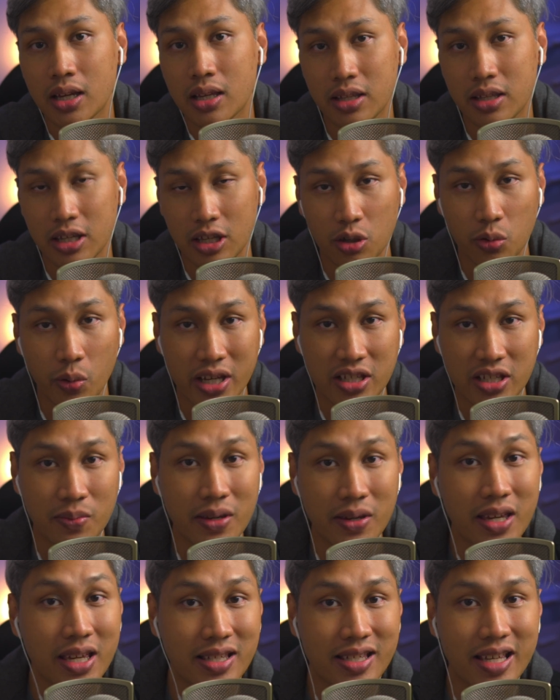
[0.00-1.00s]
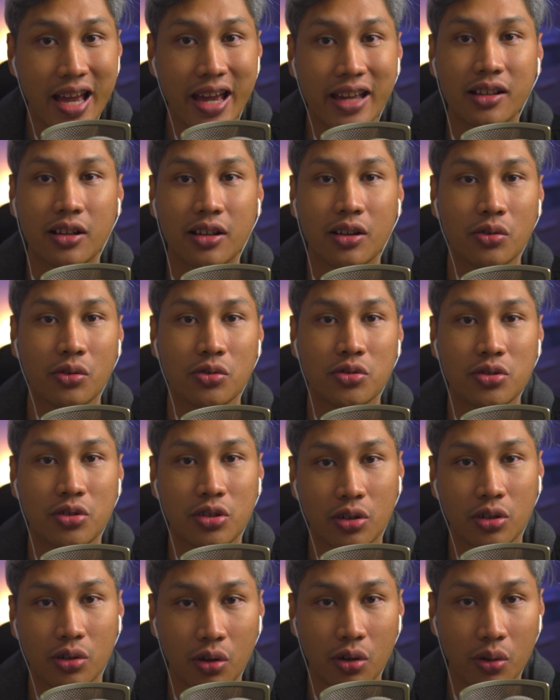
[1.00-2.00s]
The USB side goes to
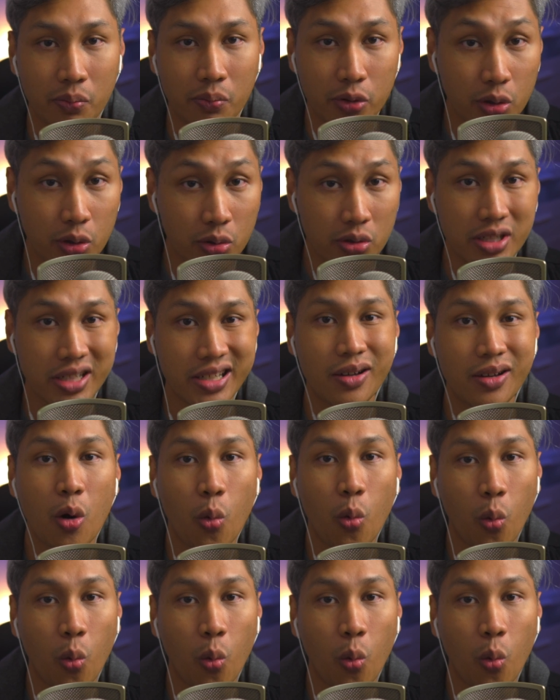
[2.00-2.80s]
your computer,